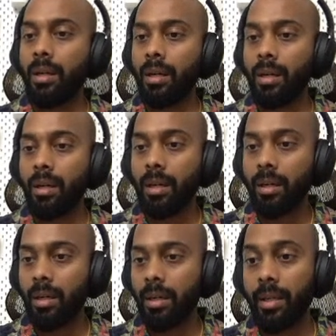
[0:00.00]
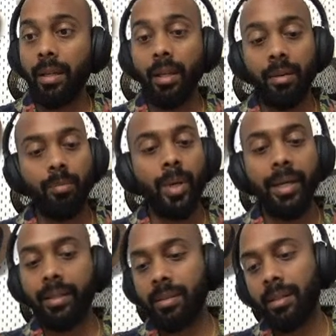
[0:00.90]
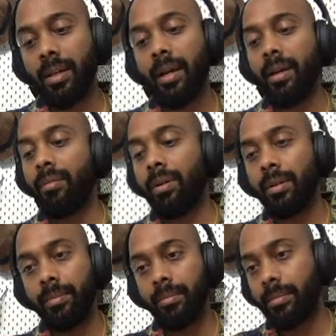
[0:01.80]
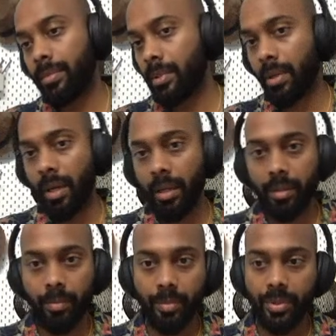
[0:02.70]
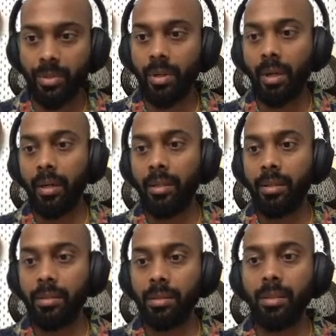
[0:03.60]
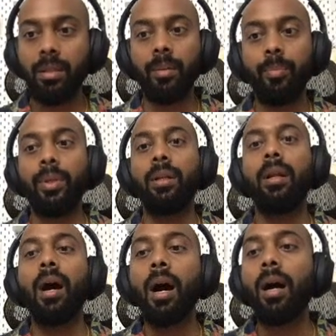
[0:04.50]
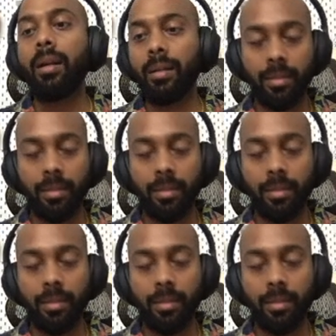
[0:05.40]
I love bikes, and I have a Triumph Street Triple R.